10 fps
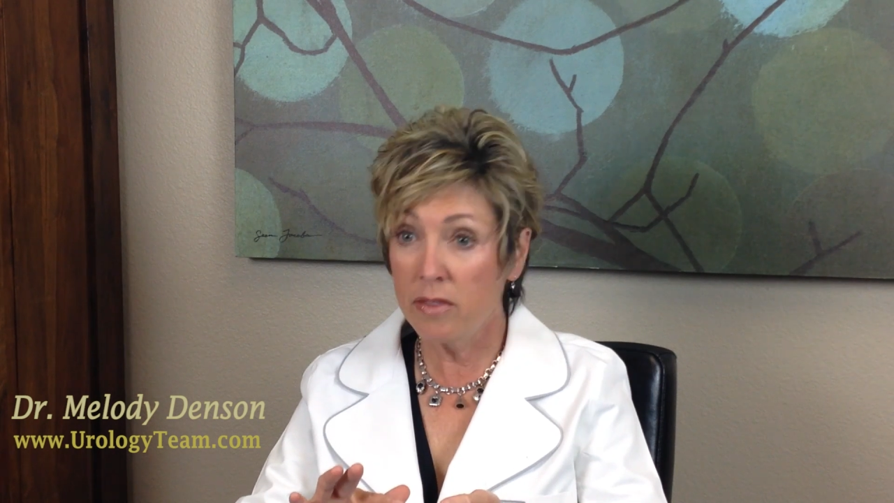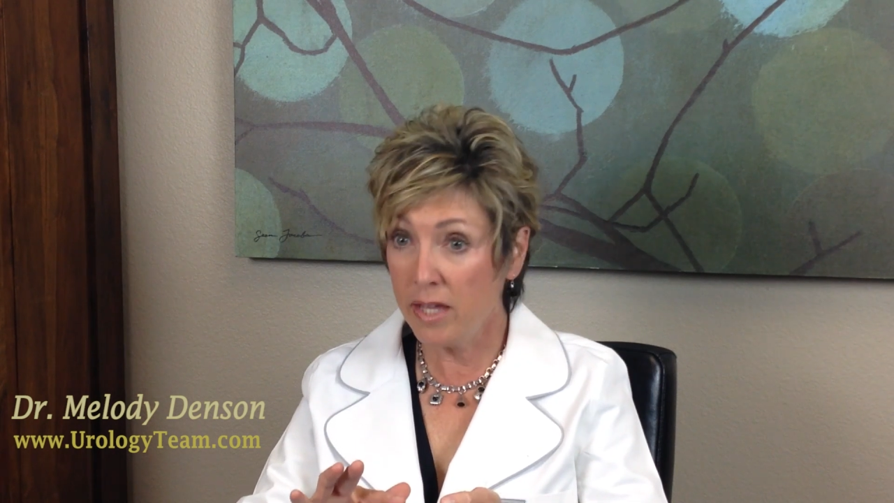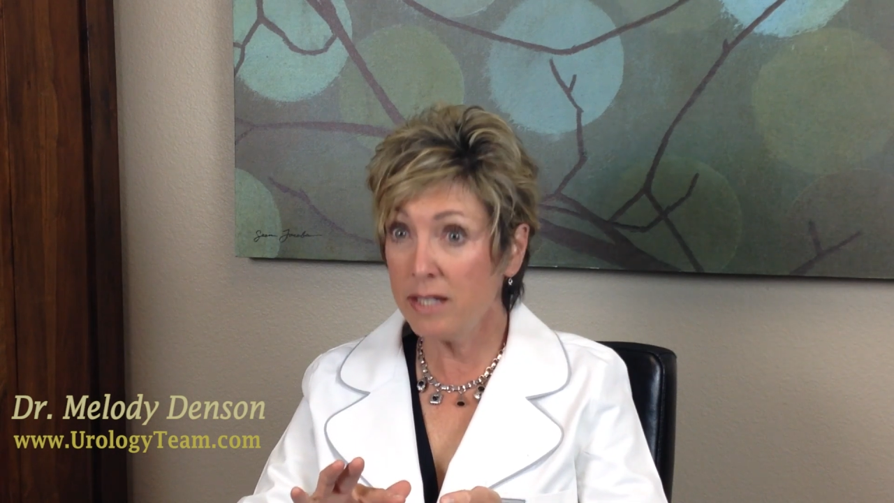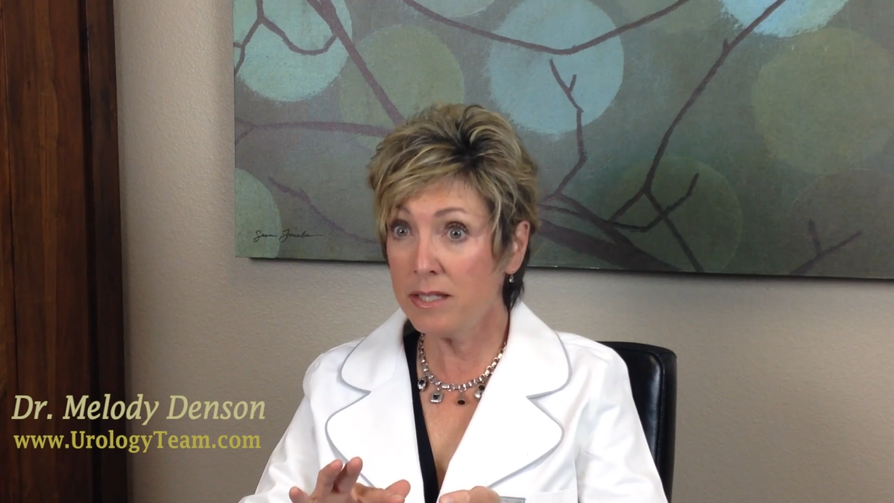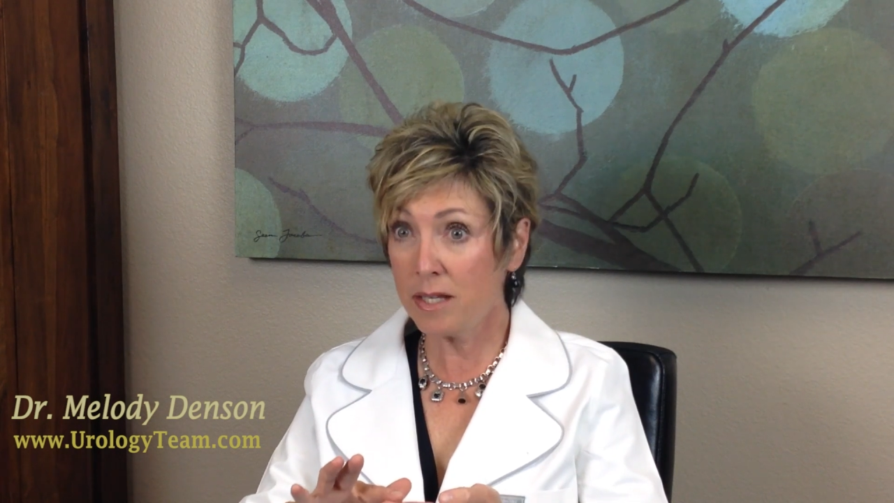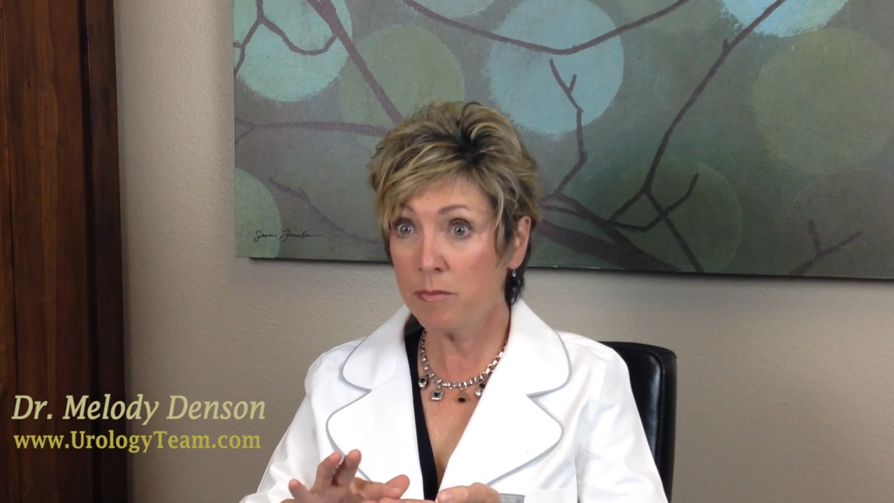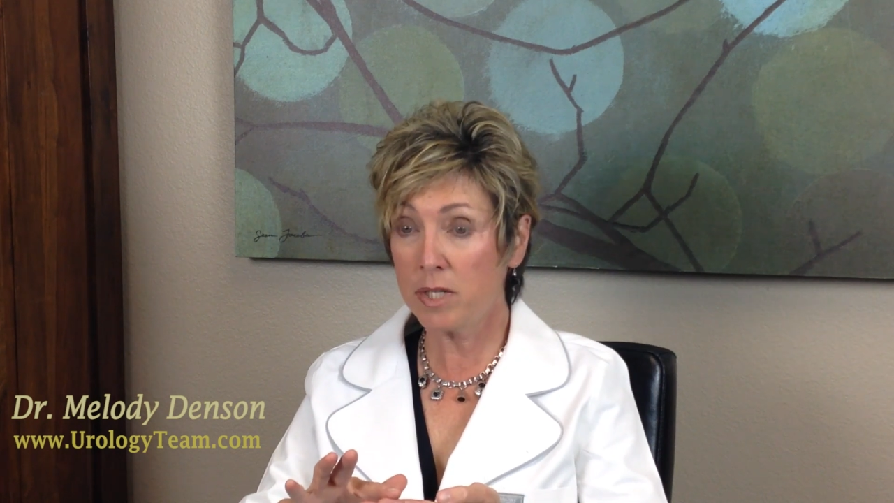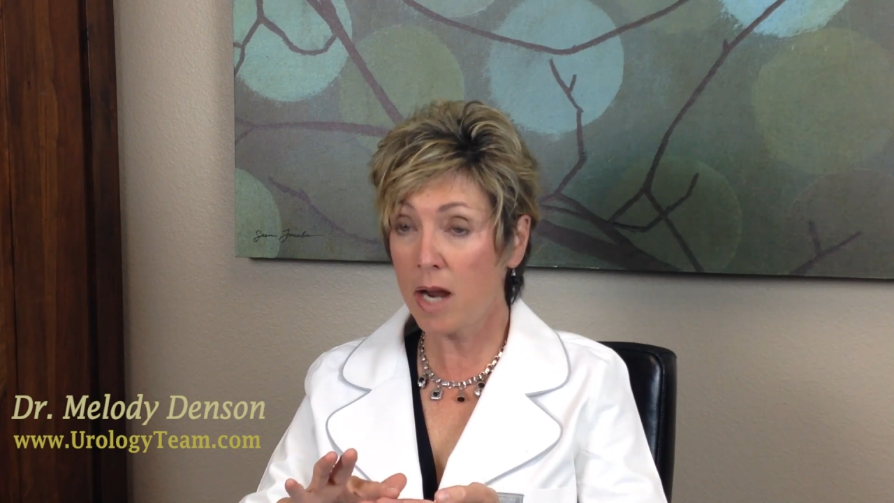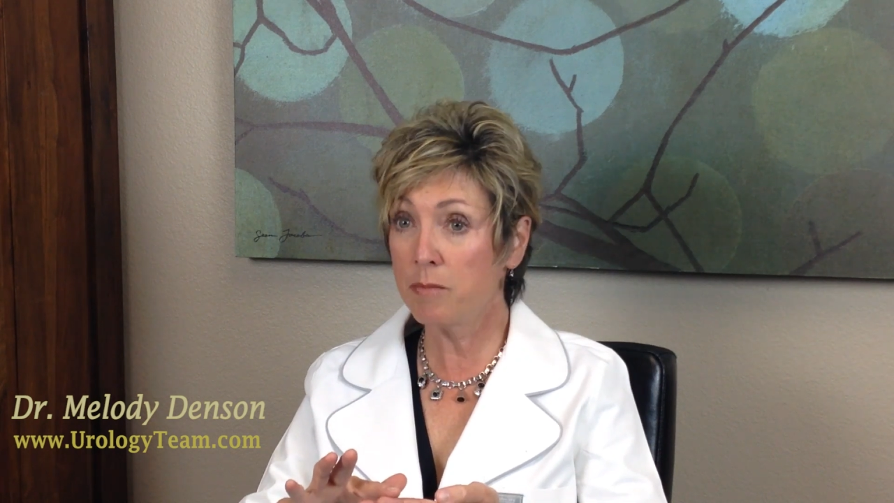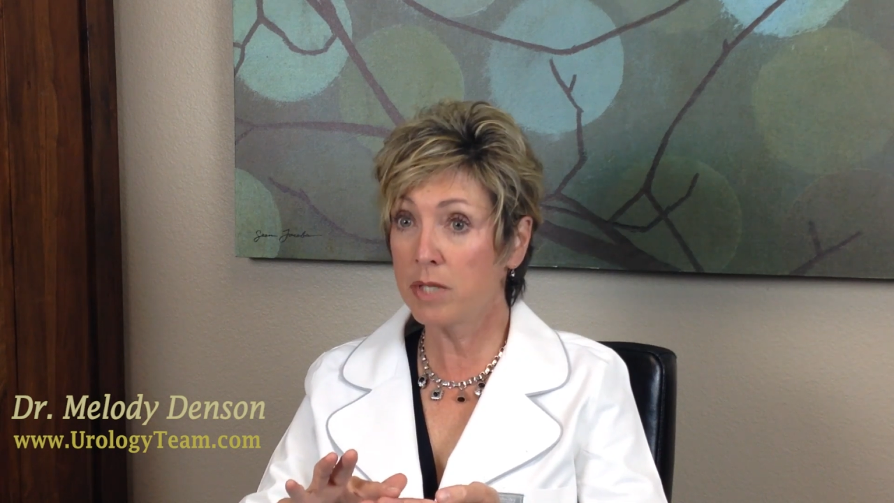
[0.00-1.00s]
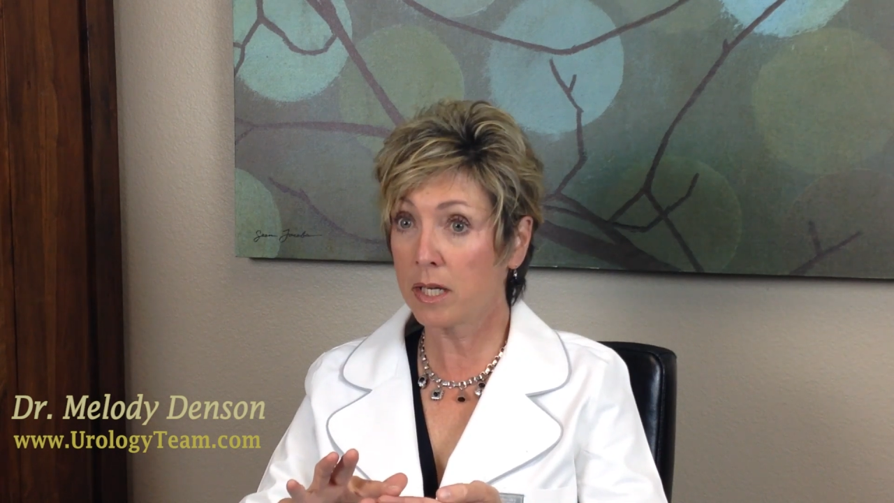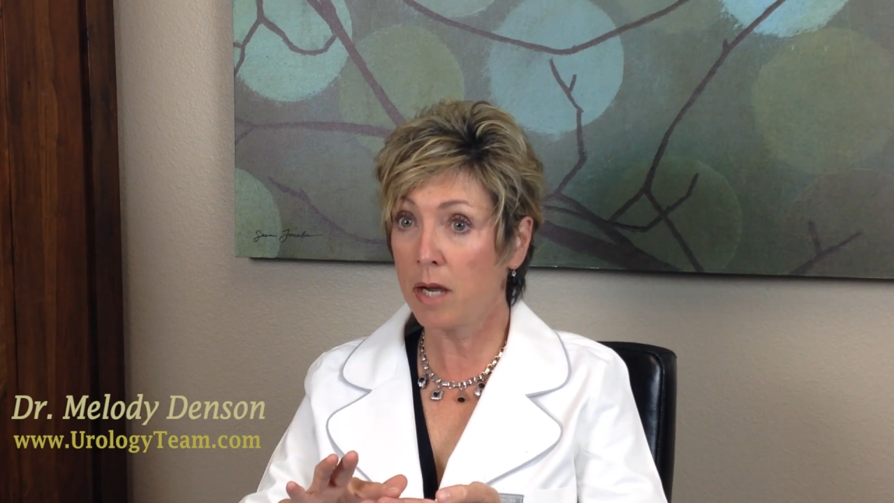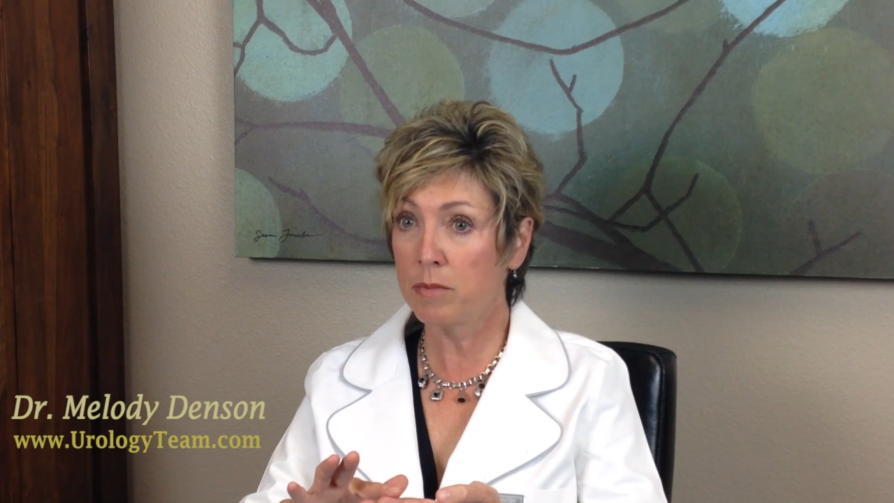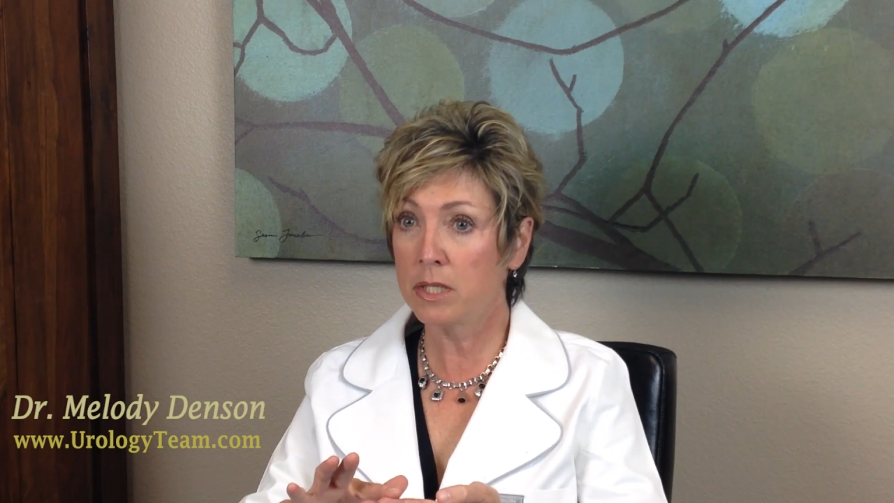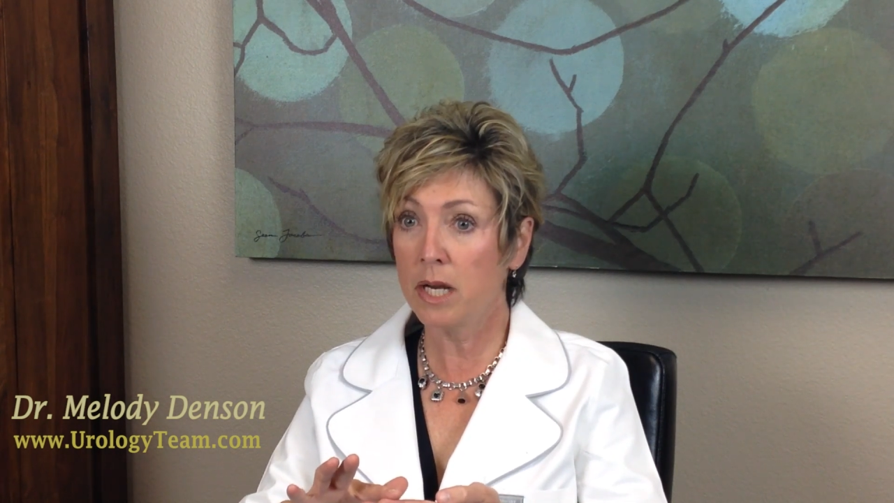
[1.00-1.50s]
then sometimes it comes